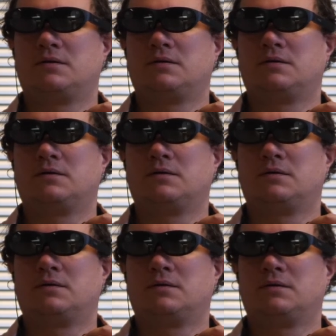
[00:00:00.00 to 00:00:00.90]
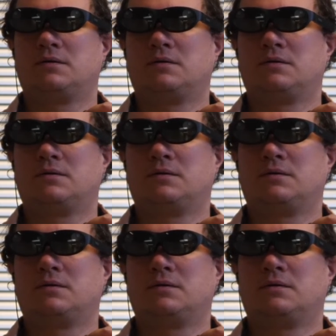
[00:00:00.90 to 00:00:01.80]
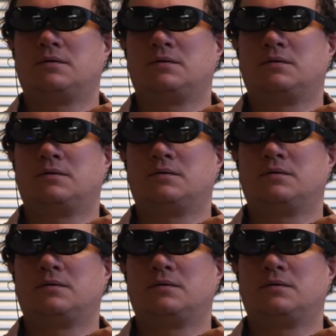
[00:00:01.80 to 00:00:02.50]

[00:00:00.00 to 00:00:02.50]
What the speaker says: (silence)